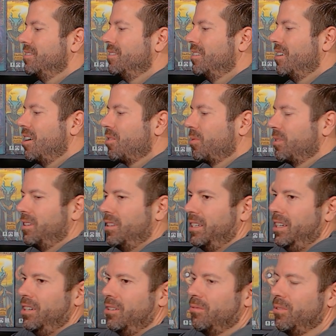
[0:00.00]

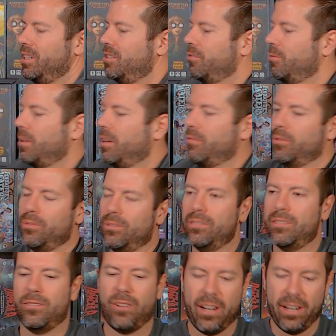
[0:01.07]
awkwardly reach for my
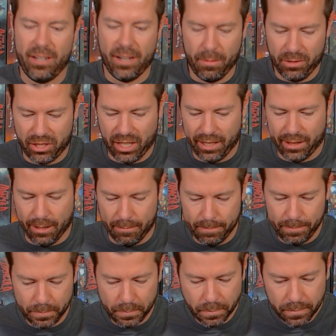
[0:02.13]
rules and try to double check them.
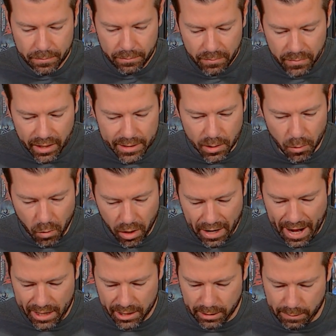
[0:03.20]
Is it one
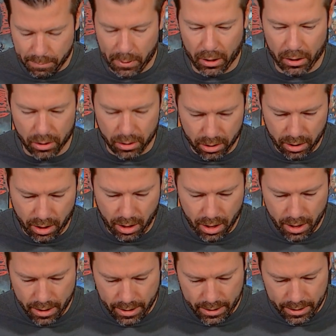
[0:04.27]
action per
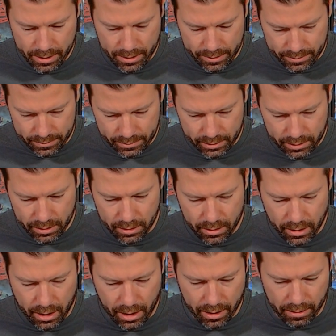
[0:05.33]

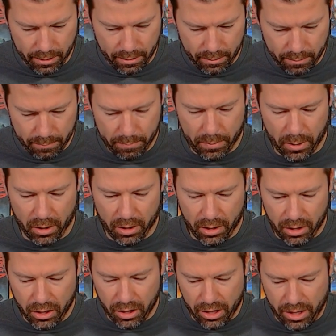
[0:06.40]

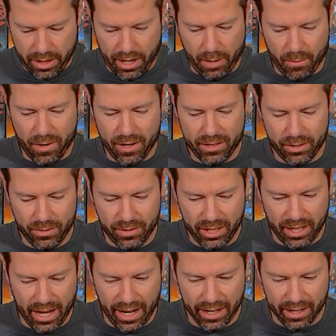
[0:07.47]
good that I want to
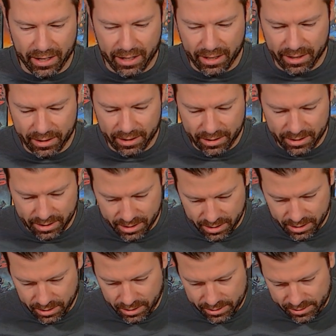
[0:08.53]
take?
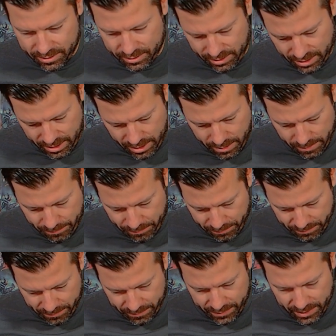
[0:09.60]
Let's see.
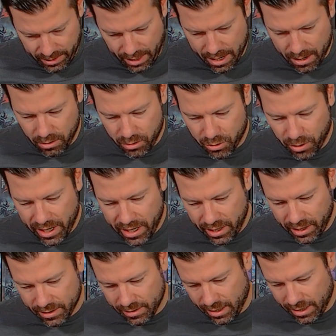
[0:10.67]
I know
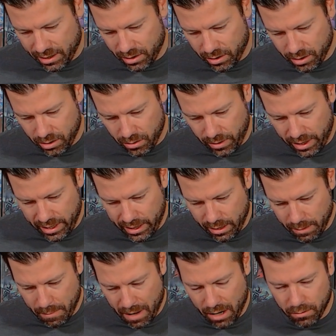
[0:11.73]
trading is you can do any
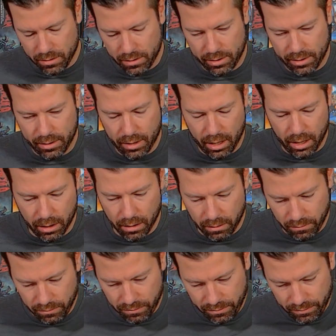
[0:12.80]
amount
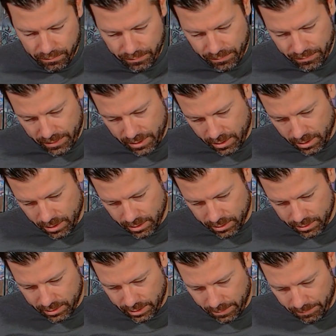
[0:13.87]
of,
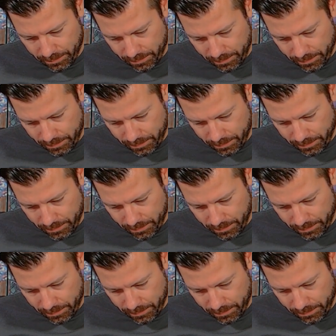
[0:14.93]
let's see.